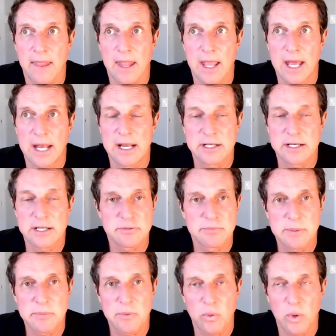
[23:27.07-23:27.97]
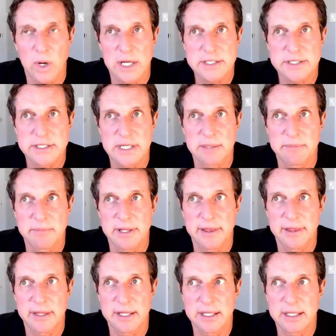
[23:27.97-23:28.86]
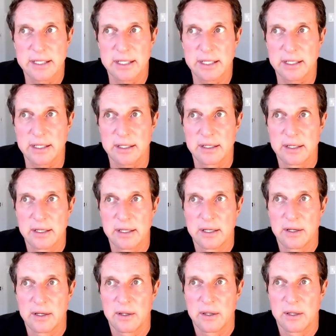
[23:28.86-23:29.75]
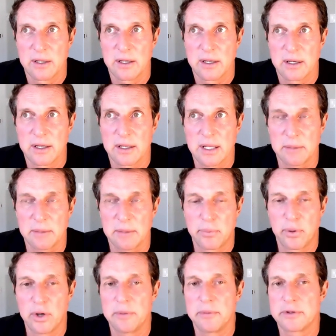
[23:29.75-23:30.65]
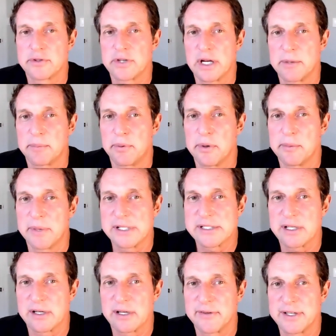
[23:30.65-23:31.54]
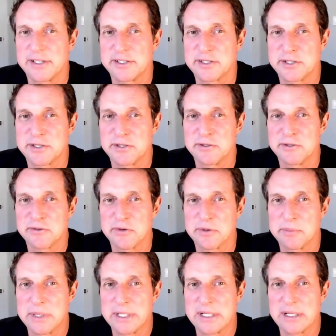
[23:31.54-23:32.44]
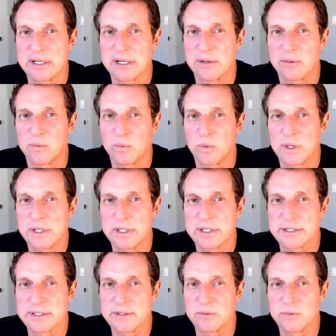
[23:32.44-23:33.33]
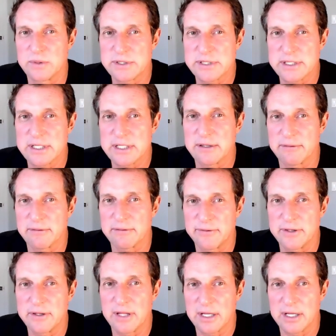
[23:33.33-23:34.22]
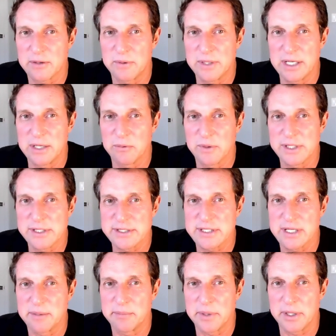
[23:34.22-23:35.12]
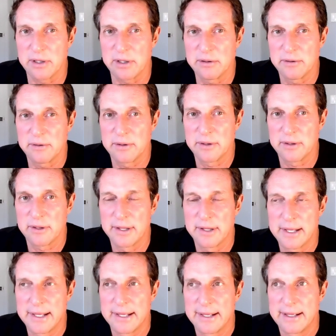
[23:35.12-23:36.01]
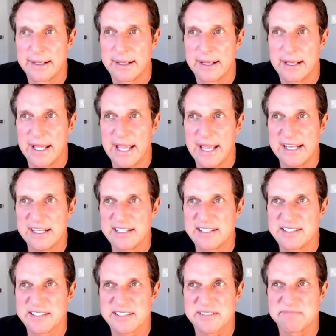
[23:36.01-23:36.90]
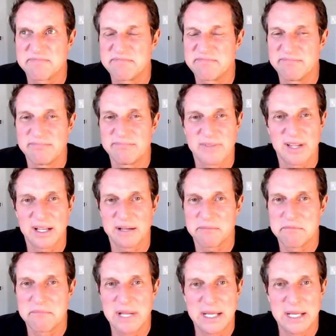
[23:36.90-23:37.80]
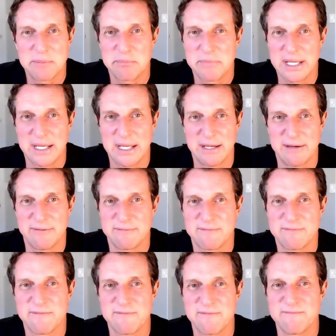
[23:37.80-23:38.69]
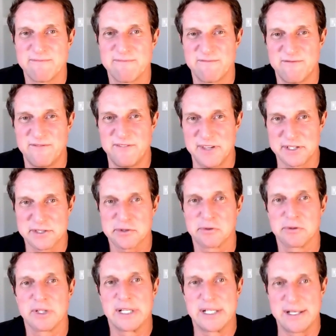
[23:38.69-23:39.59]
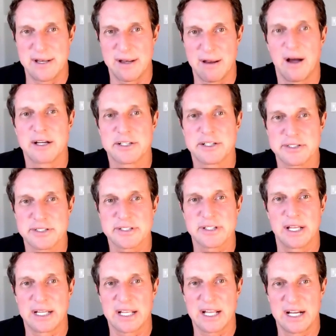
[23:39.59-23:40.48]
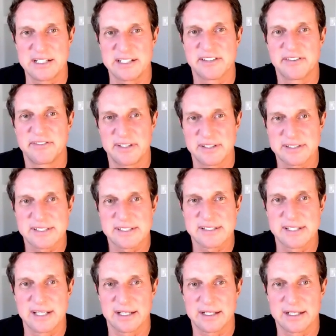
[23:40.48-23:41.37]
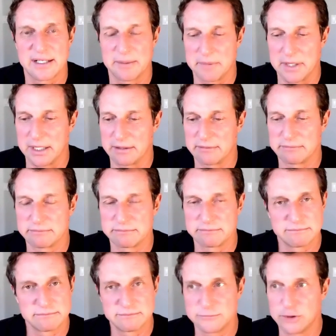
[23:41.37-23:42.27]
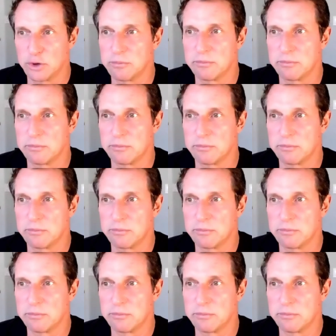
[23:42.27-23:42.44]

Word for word: and I just remember watching him and thinking, like put try to put myself in his shoes for a minute. Like what does what's it gonna feel like when he rings that bell? And it just like made me viscerally nauseous. Like I just felt sick. And I'm like, nope,